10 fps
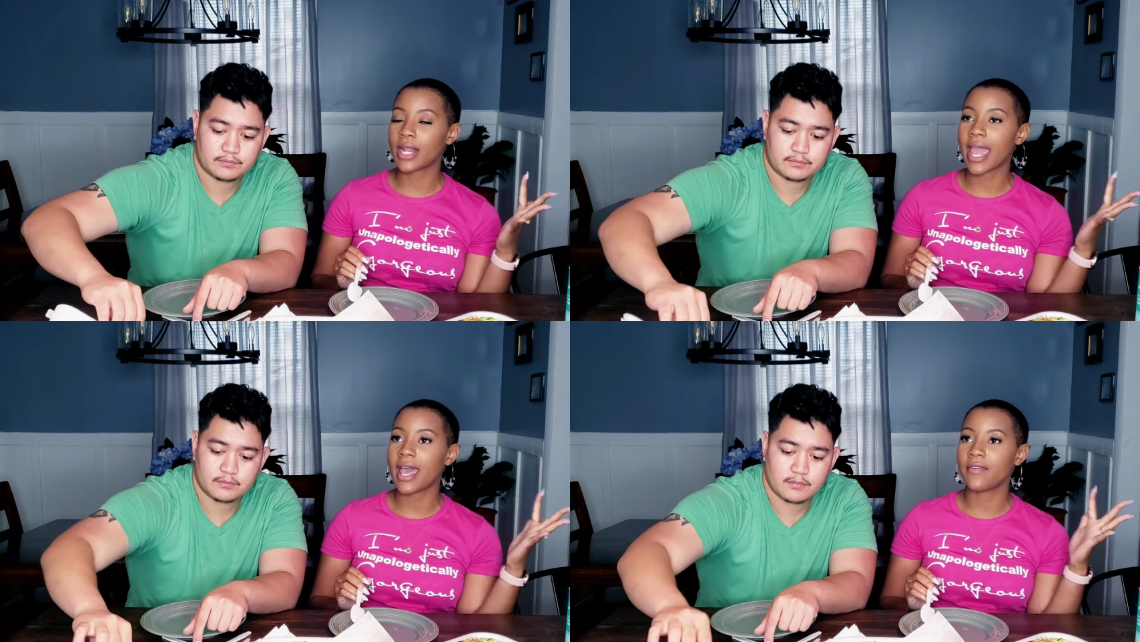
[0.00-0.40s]
Speaker 1: we're
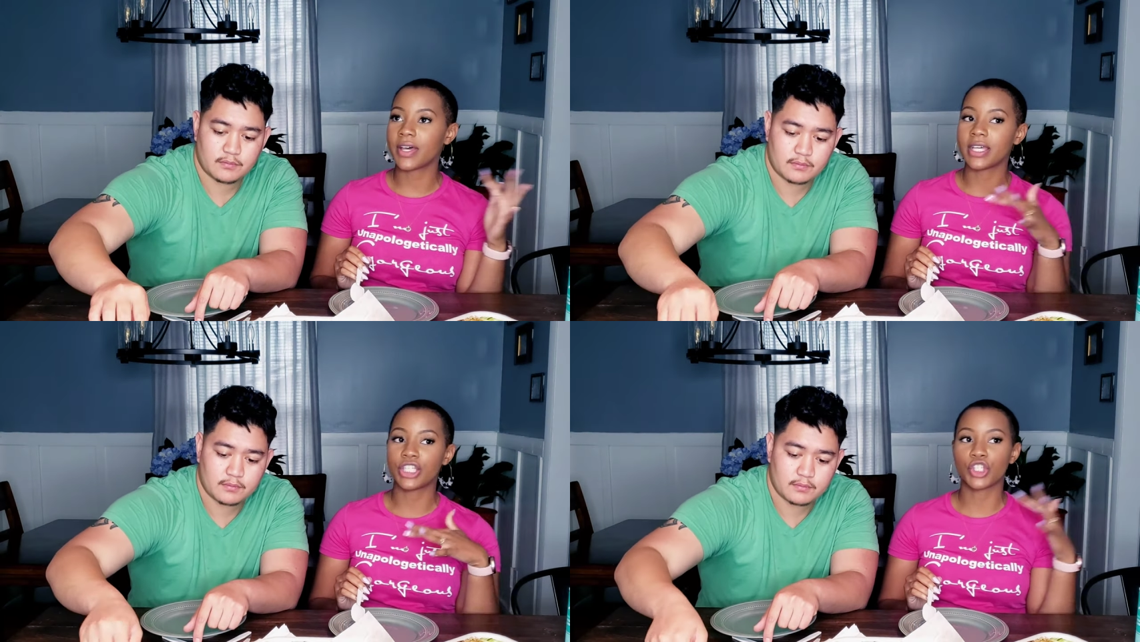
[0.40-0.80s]
gonna
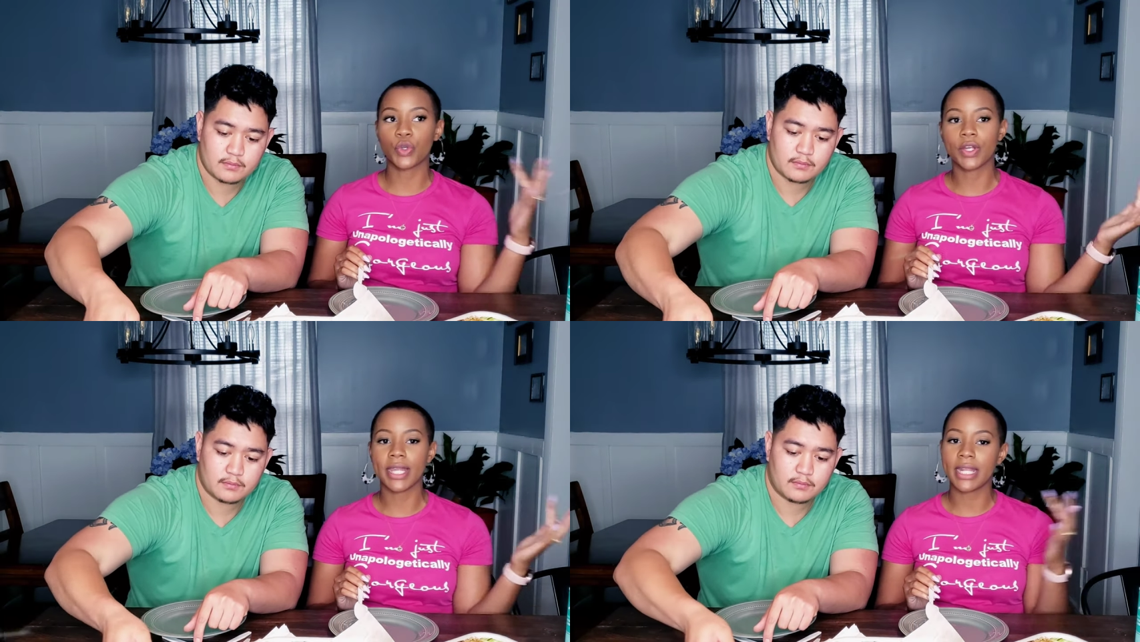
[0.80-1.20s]
have a
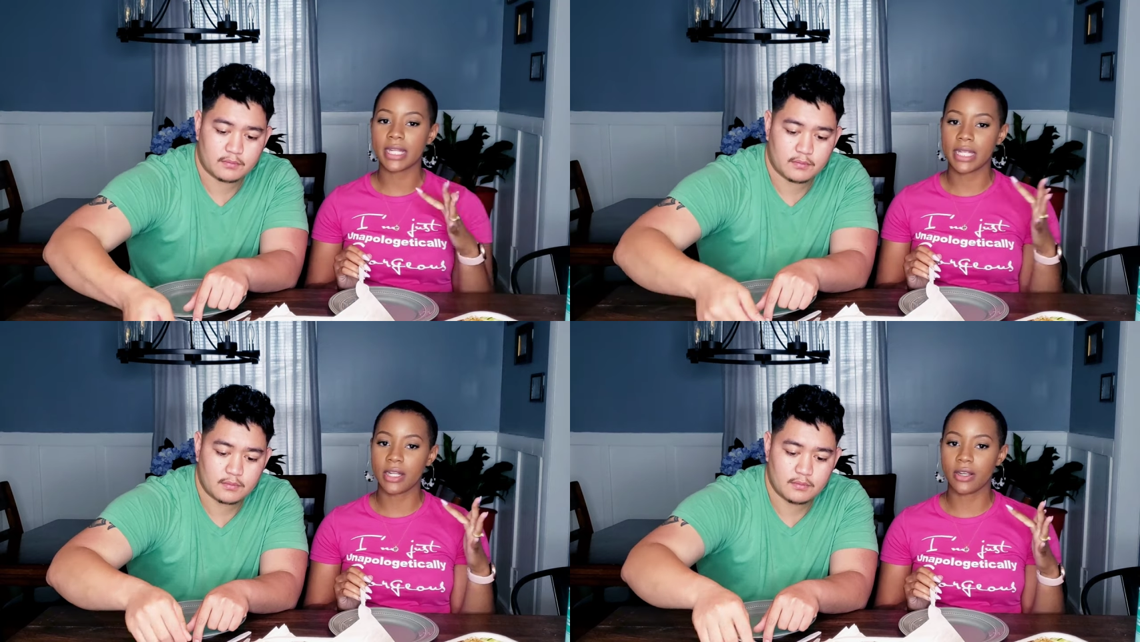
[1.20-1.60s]
story
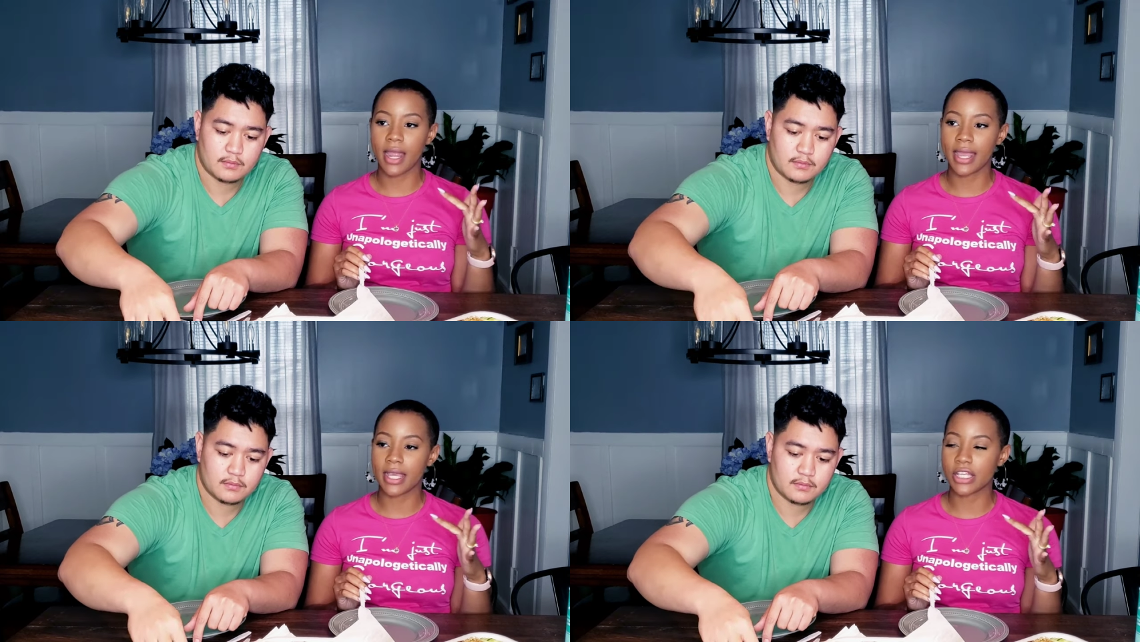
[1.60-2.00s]
and a
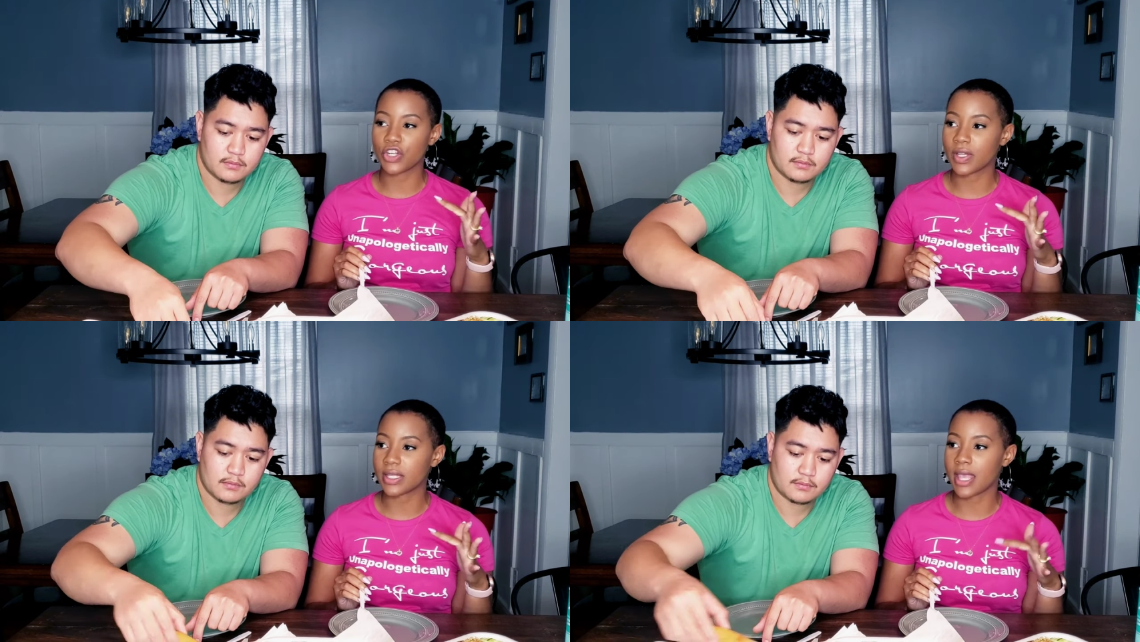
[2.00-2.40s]
dinner, I
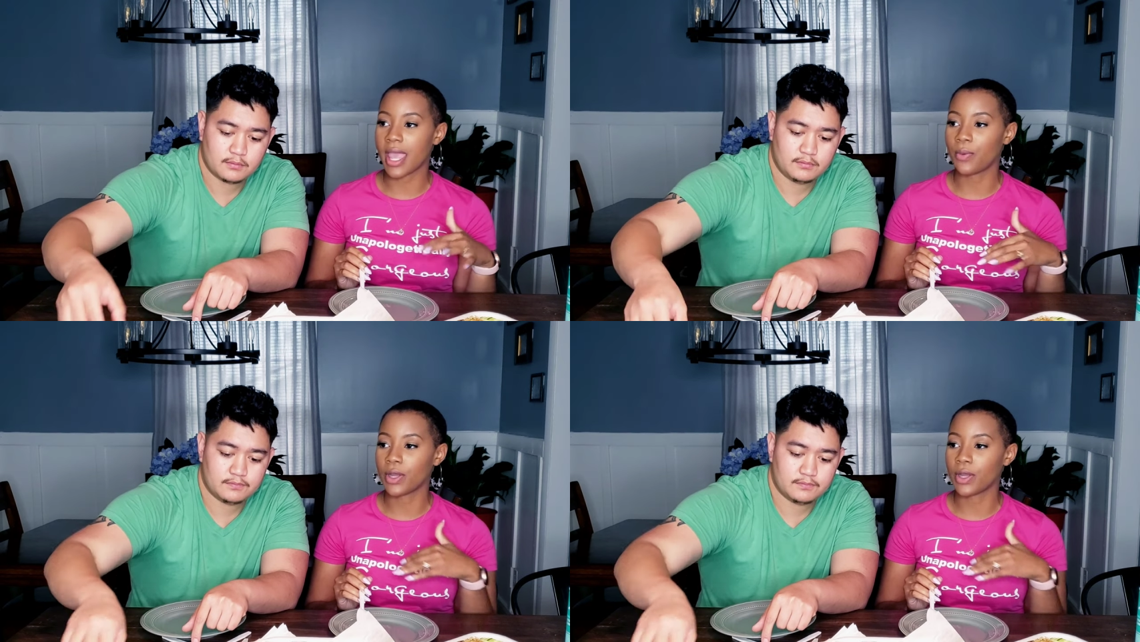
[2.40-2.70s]
guess you can say.